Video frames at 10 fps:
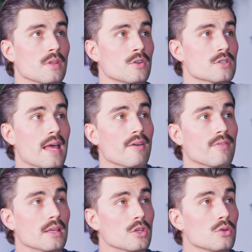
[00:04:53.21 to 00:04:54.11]
Then there's the
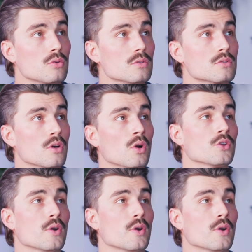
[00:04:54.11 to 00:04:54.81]
FAQs. So you